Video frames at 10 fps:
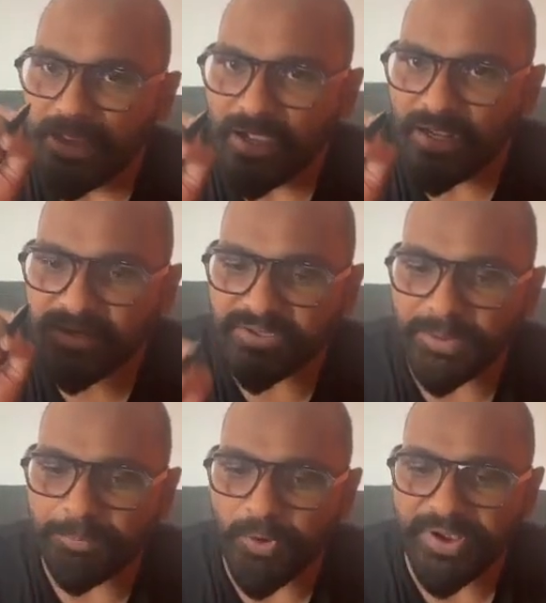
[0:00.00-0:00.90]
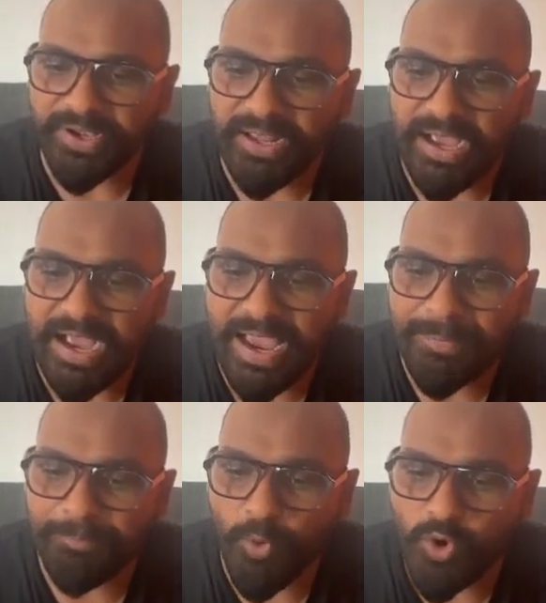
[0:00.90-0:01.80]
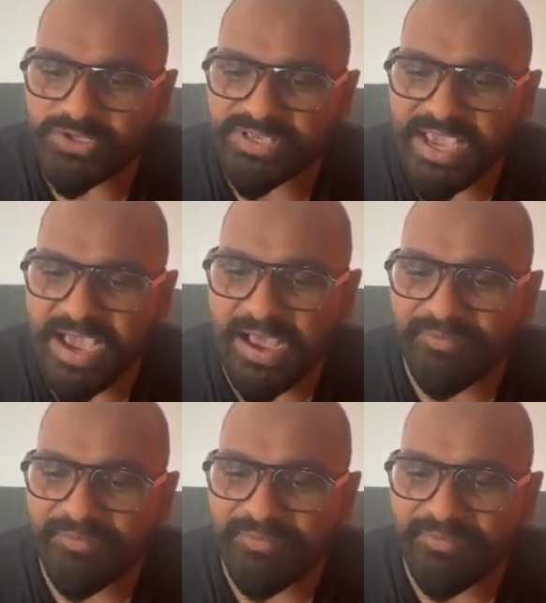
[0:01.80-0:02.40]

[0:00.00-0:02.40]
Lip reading: Another point, hypoxia,